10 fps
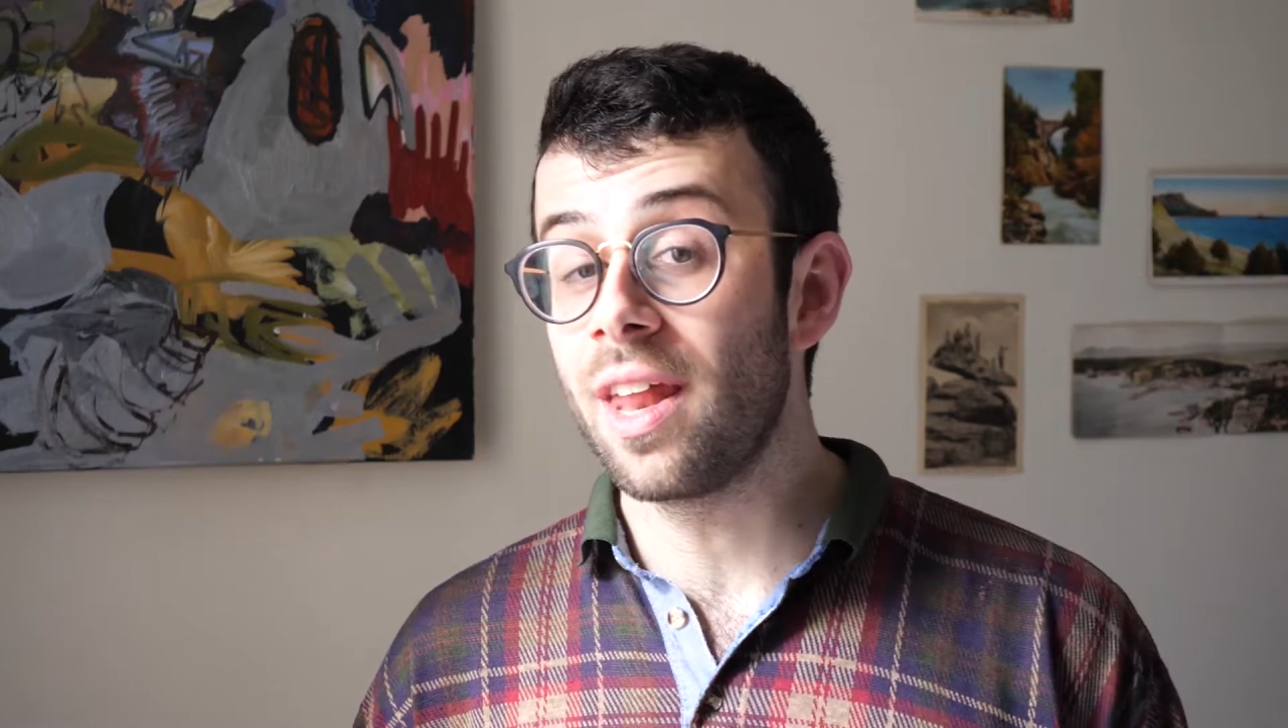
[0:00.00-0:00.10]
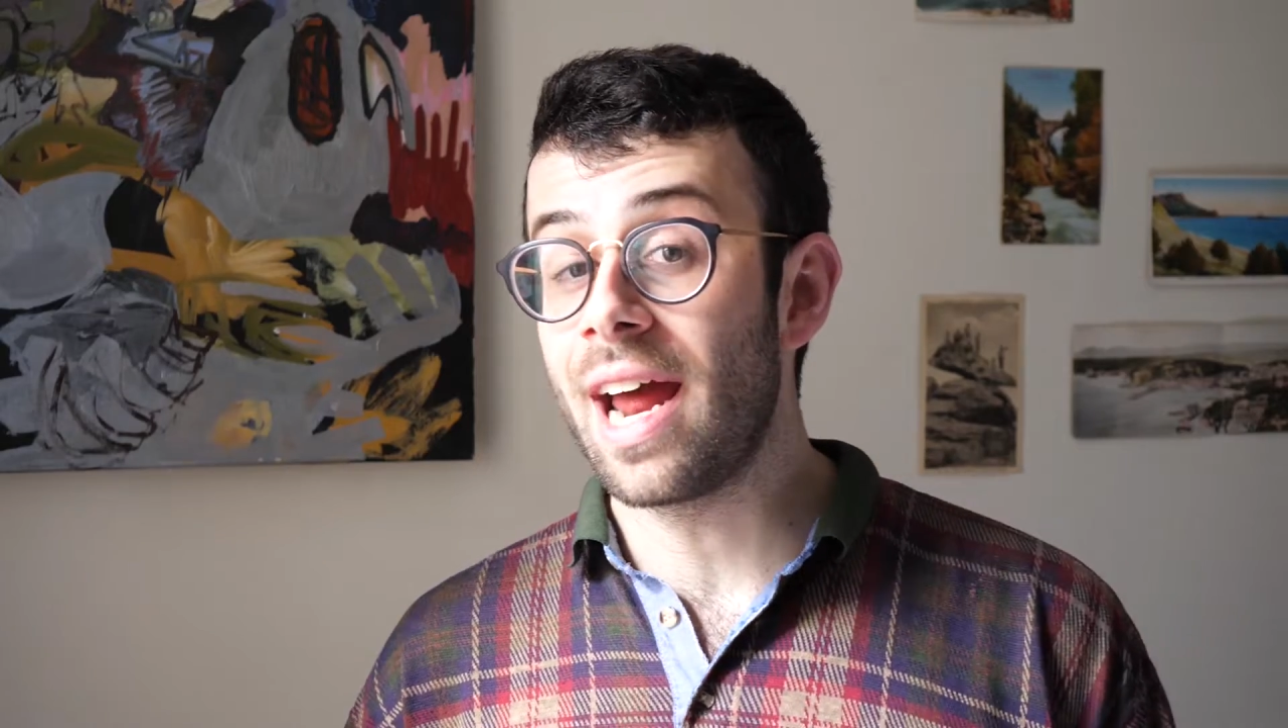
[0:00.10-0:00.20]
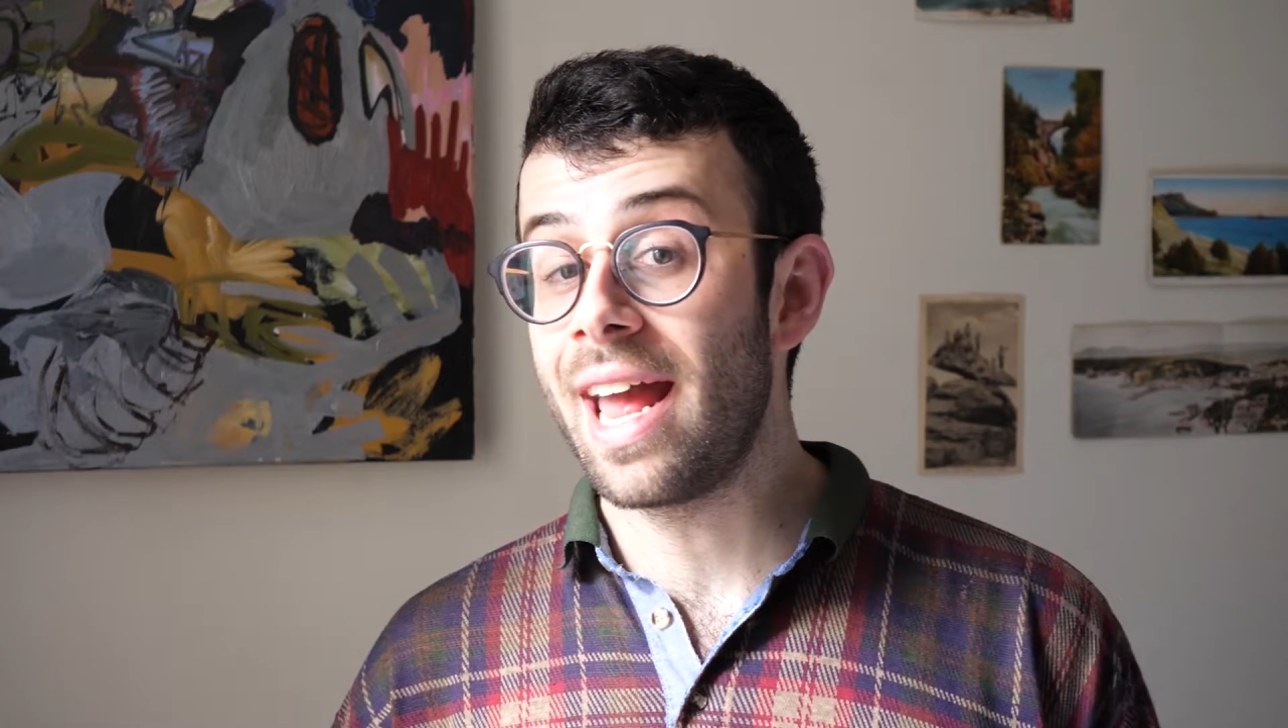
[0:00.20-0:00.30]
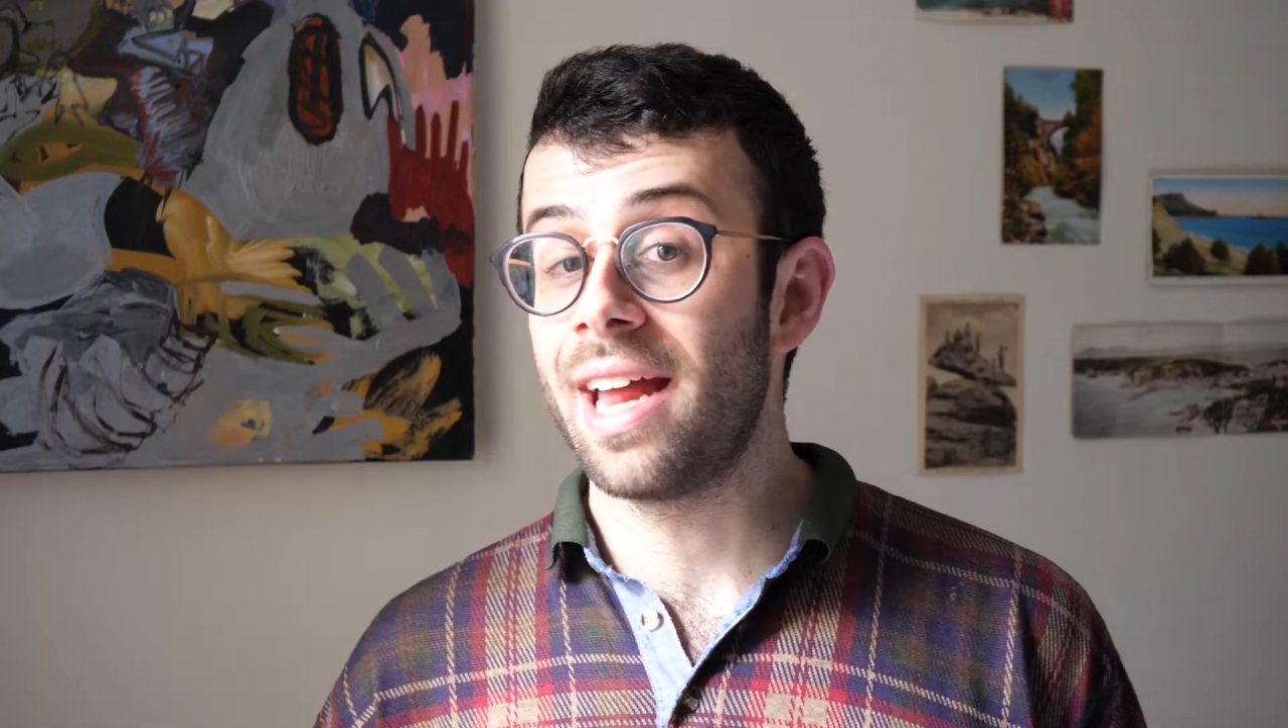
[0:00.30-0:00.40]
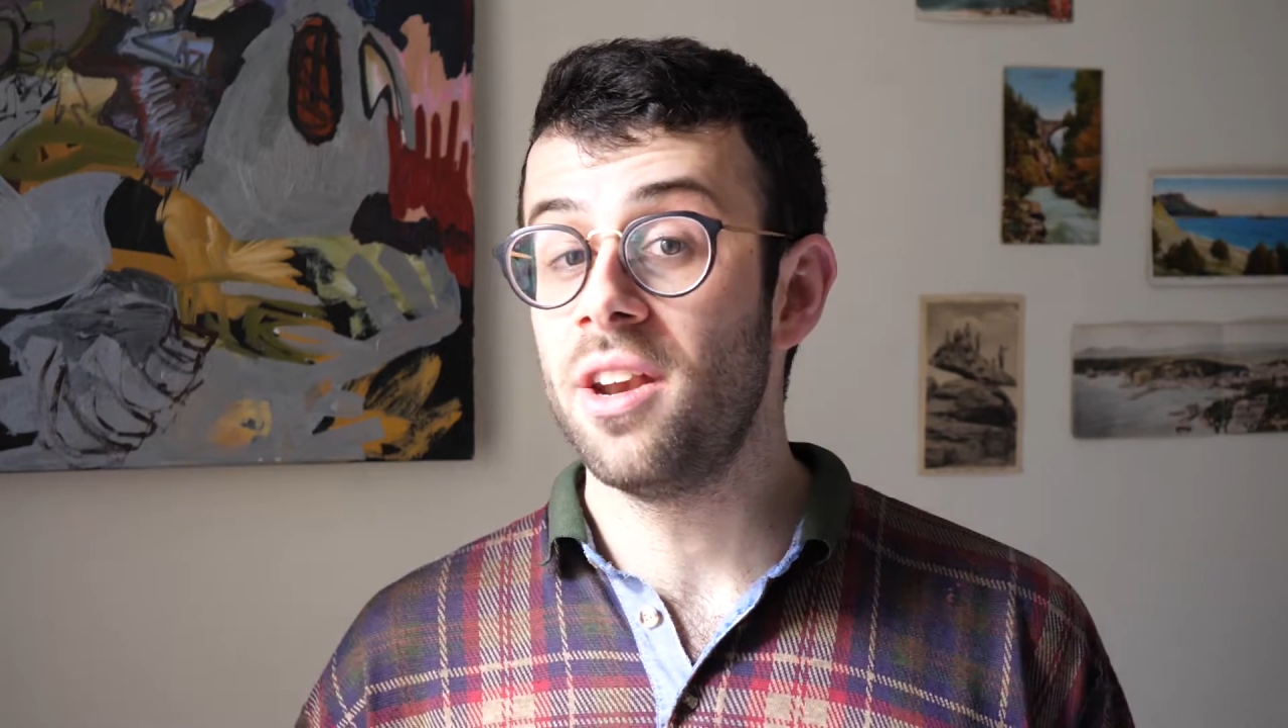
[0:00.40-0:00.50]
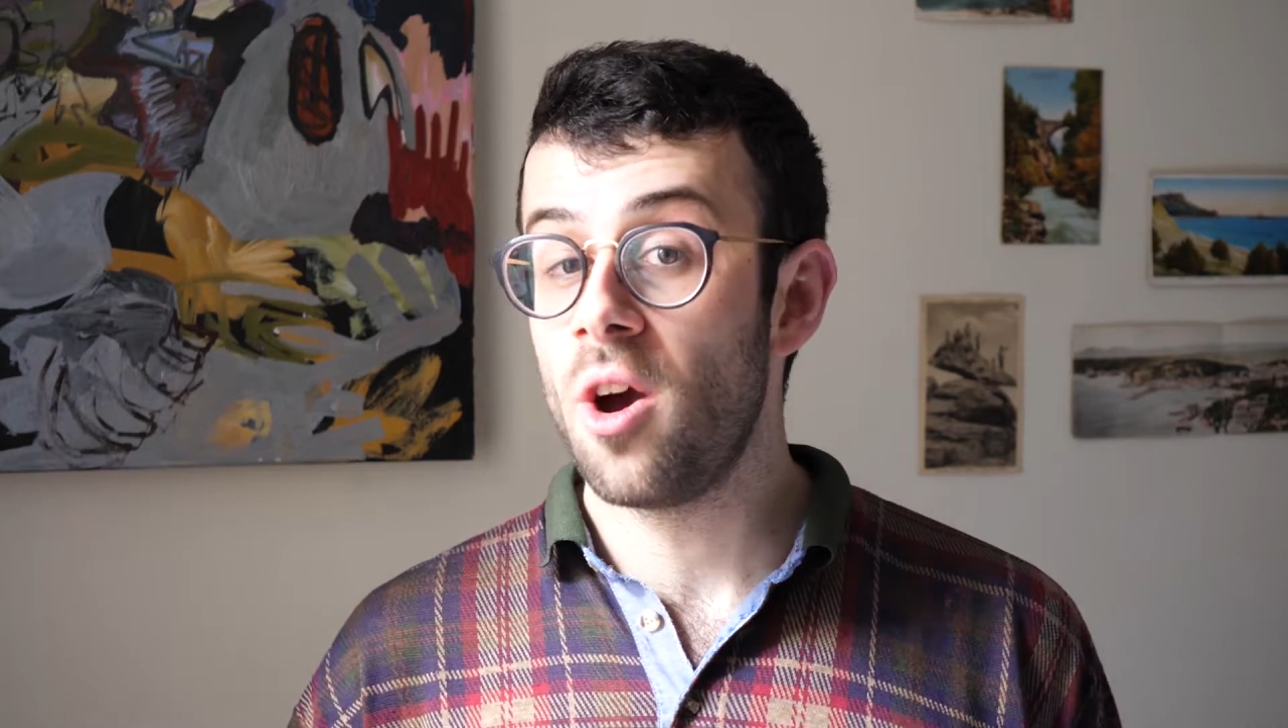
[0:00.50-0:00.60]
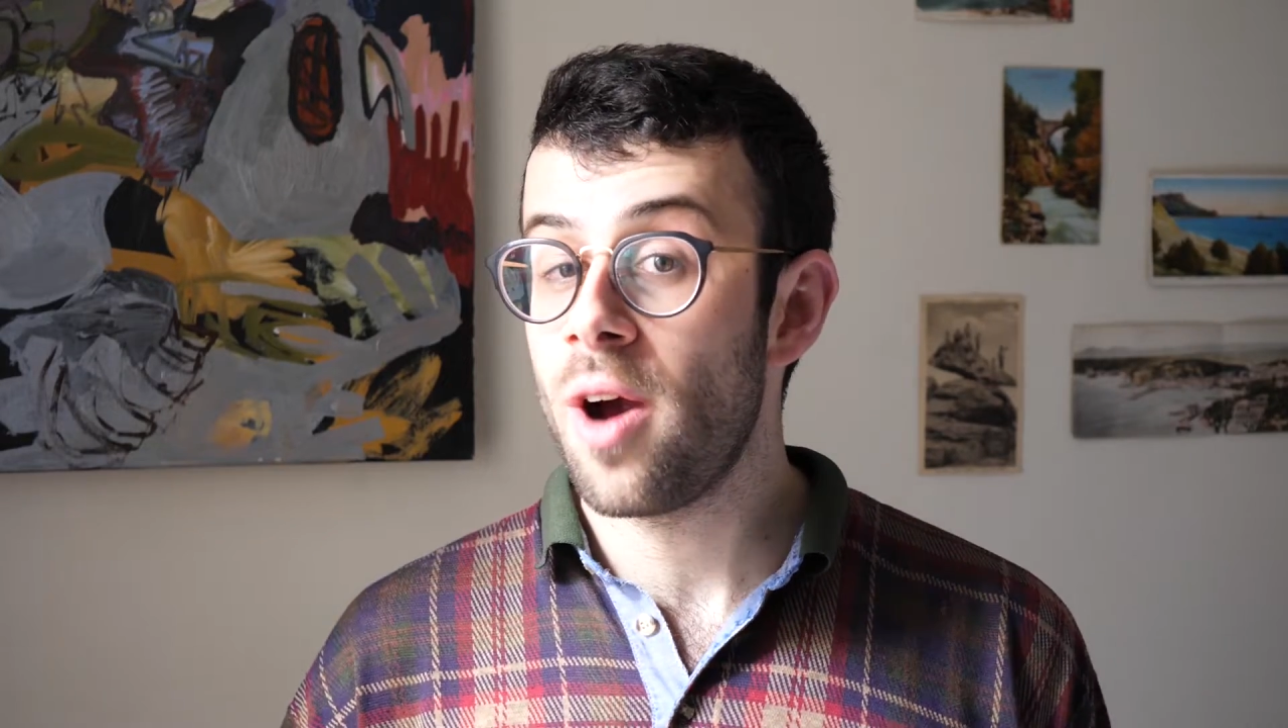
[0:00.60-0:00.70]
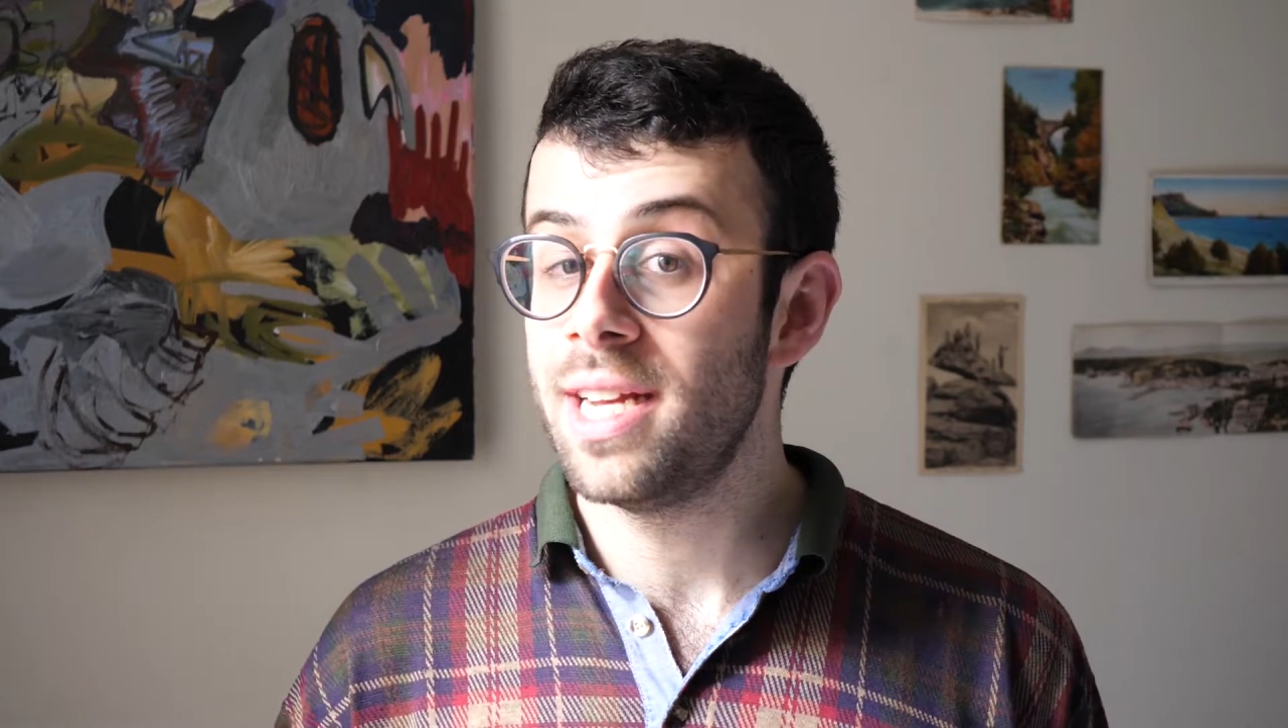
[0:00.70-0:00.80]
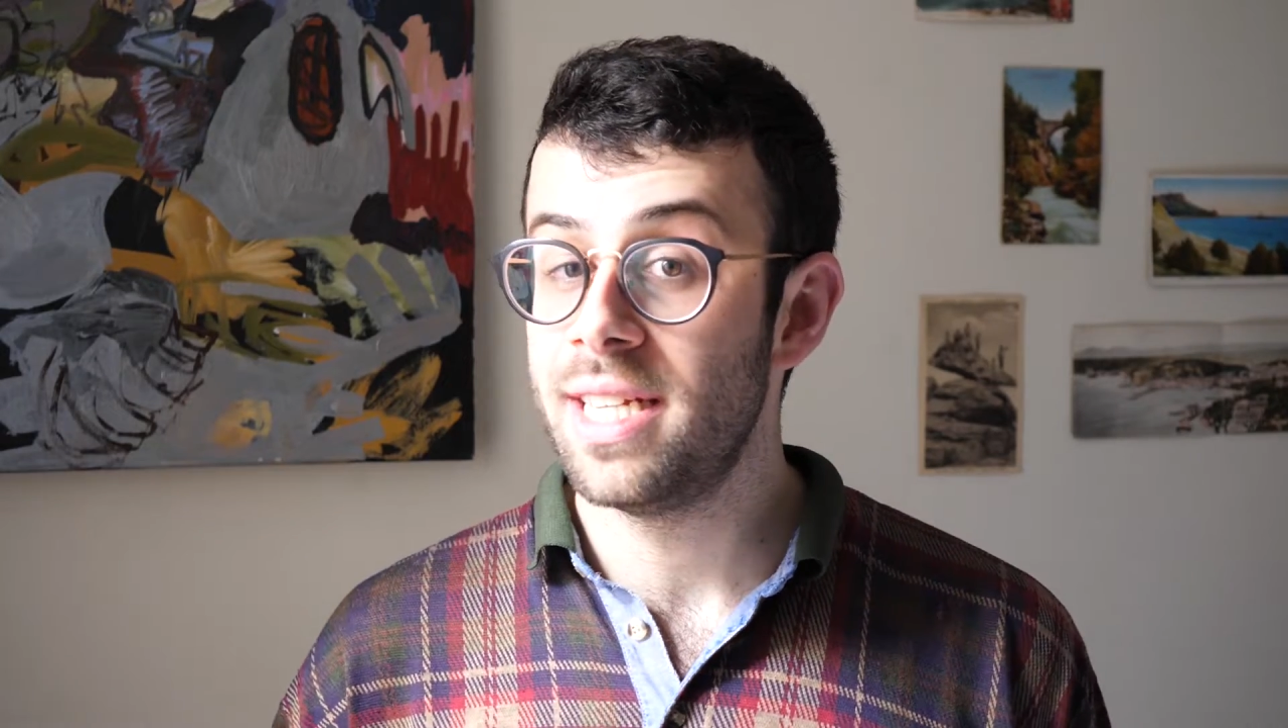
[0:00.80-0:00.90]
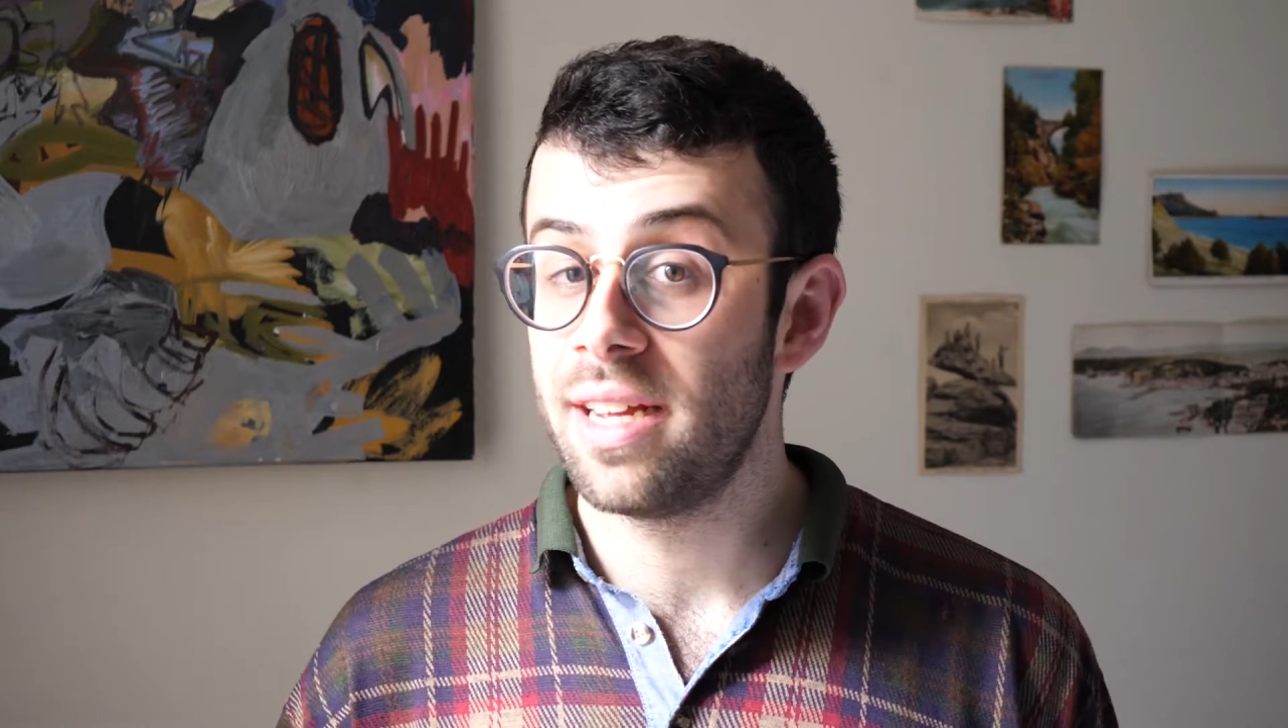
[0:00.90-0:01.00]
that I had no
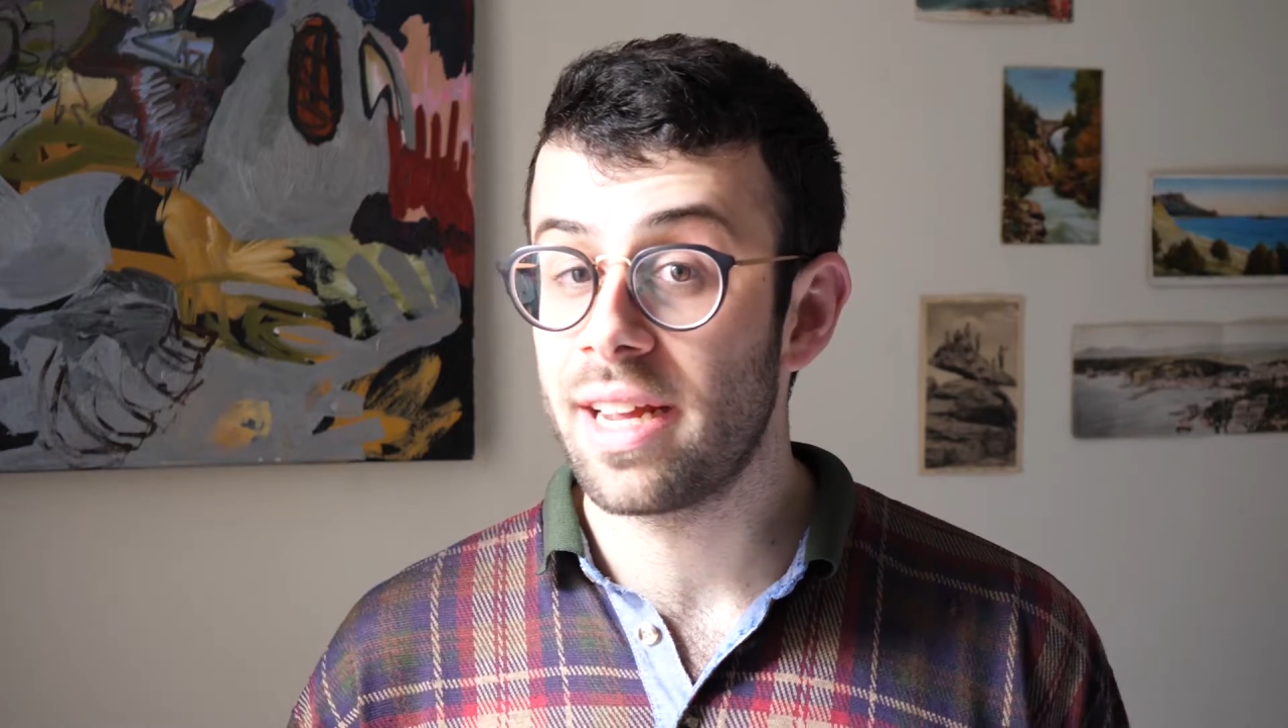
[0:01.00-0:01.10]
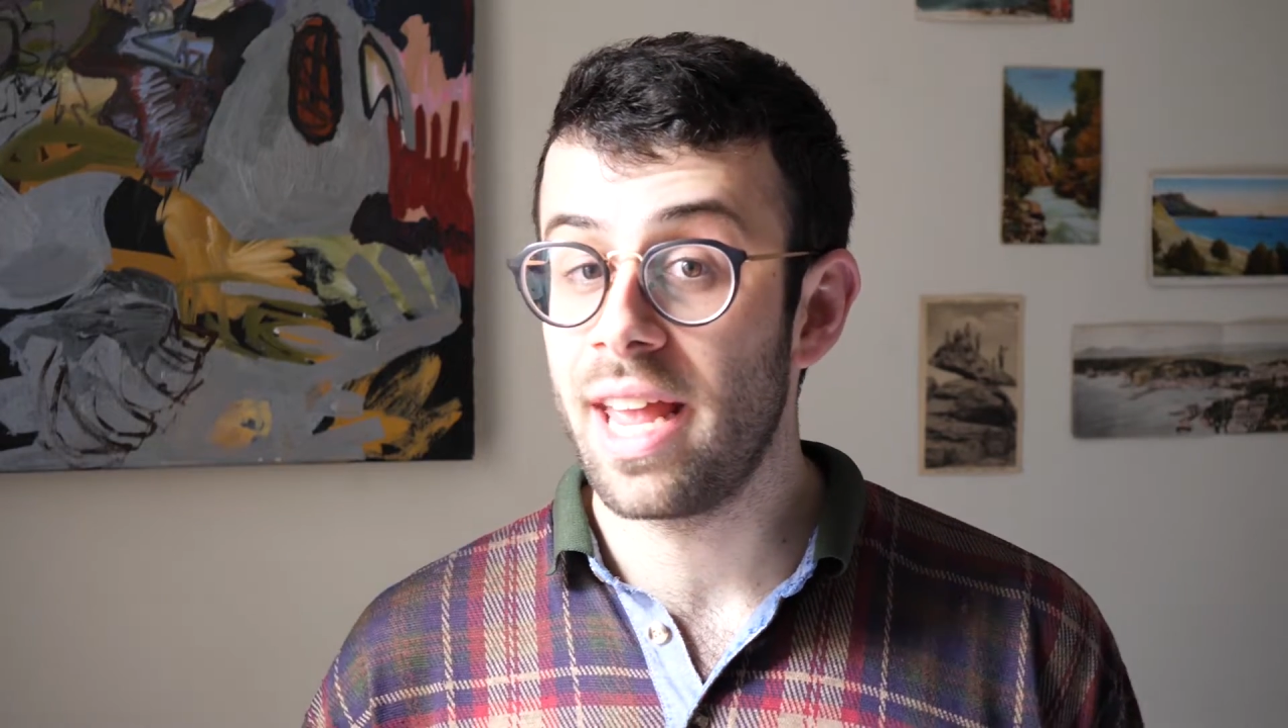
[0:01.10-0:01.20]
idea